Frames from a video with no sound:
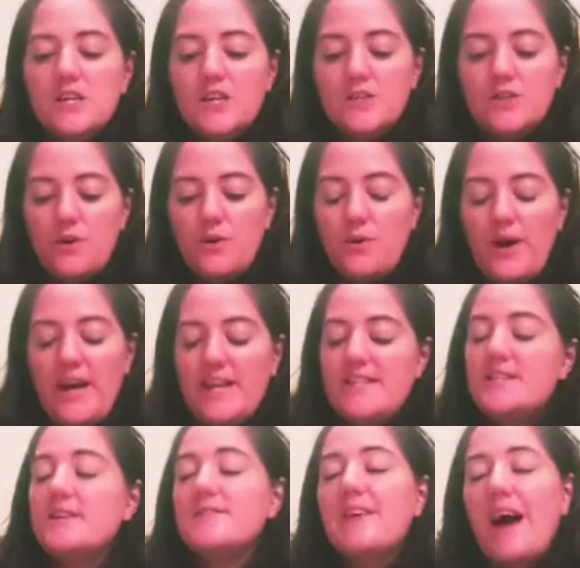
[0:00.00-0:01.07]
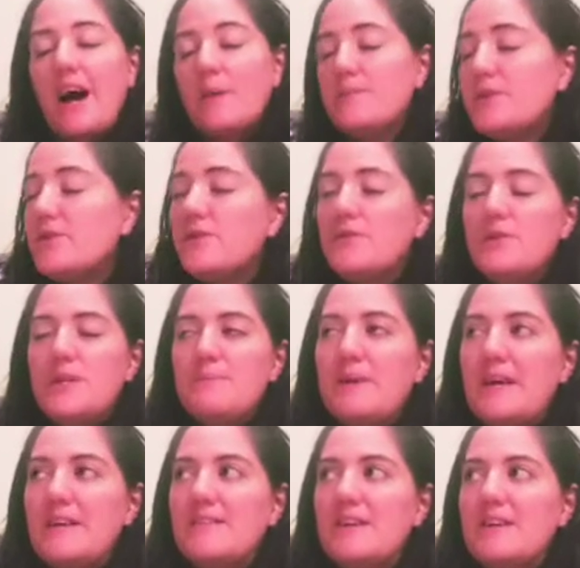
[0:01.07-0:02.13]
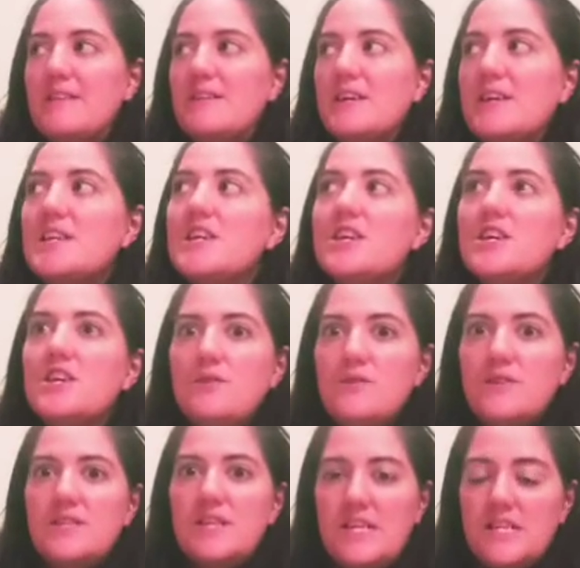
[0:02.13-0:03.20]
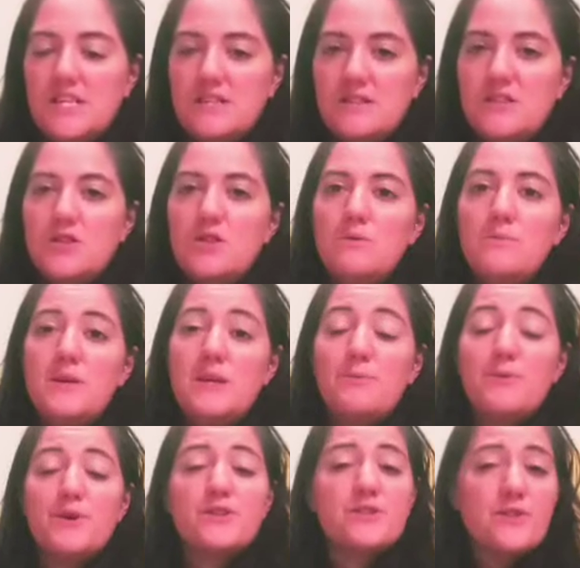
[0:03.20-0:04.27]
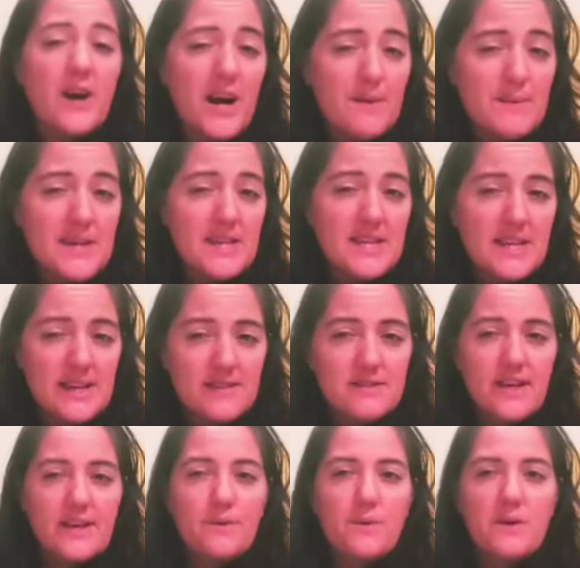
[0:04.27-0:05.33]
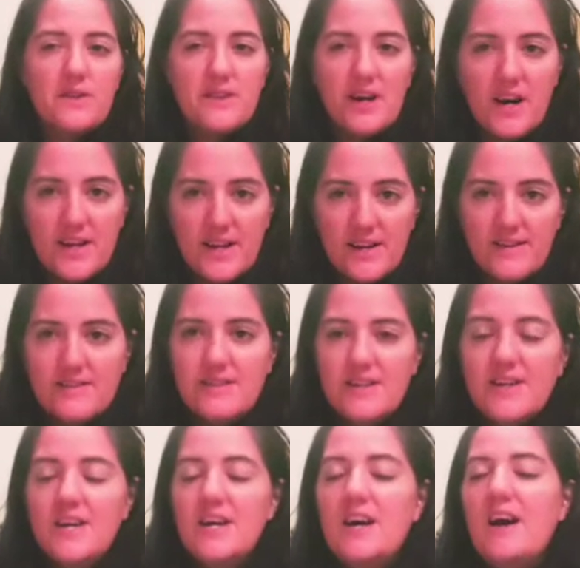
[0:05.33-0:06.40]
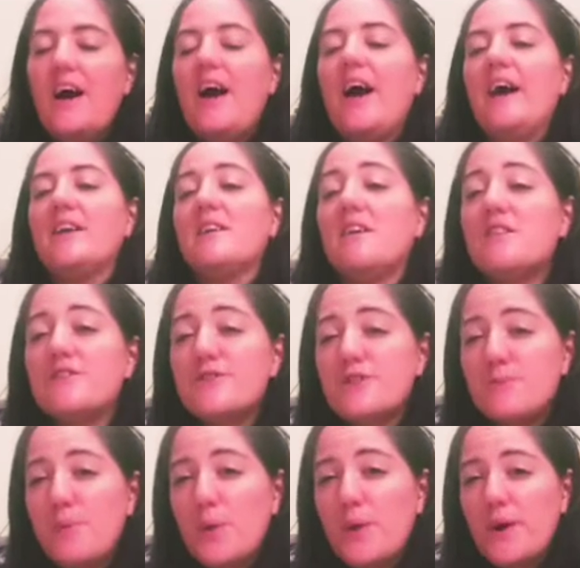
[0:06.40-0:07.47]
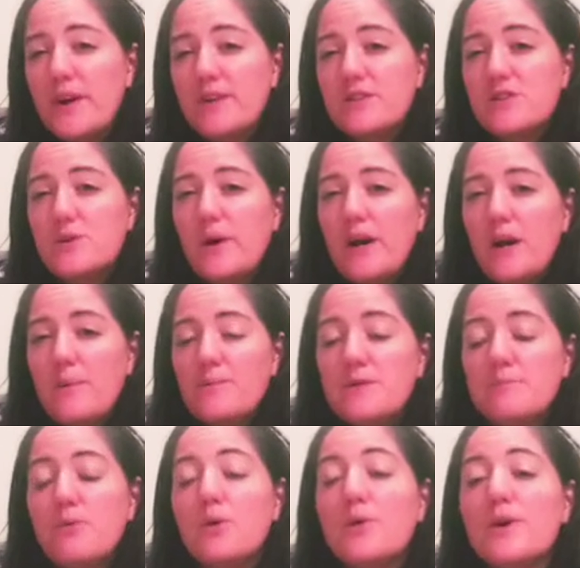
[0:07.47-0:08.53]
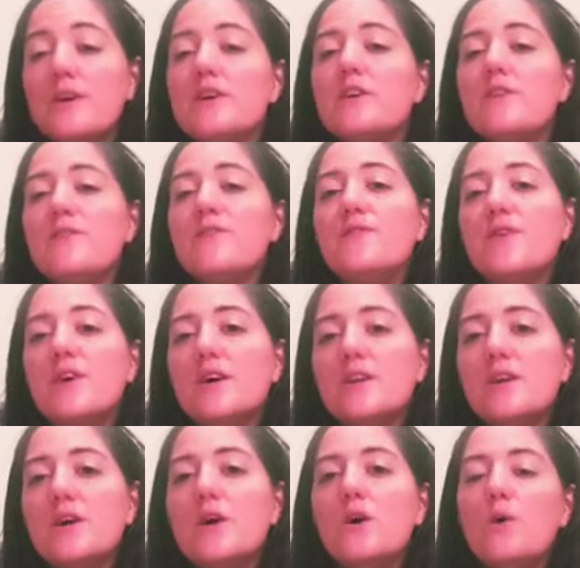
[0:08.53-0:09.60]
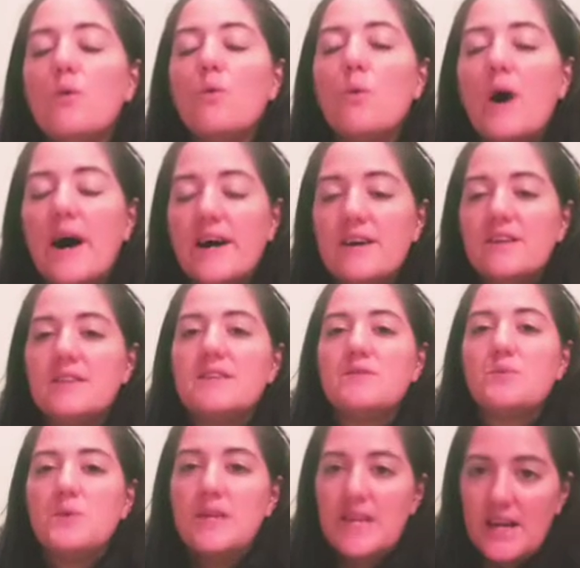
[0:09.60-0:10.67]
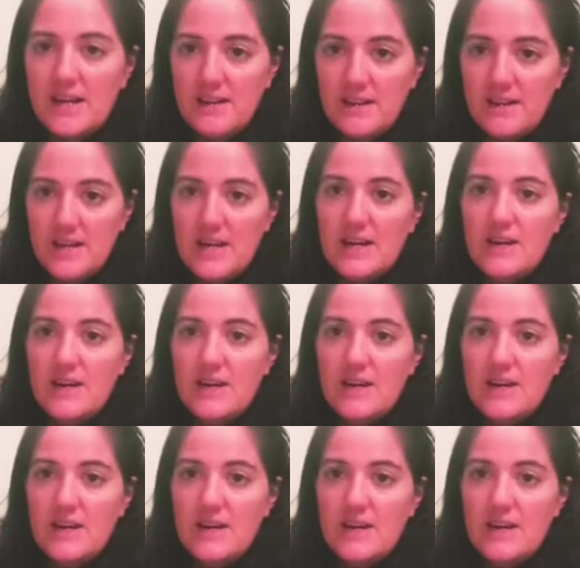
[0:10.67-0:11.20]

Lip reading: So it does absolutely make sense in acute stages to be prescribing things like orthotics and arch support to help support your foot while it's weakened.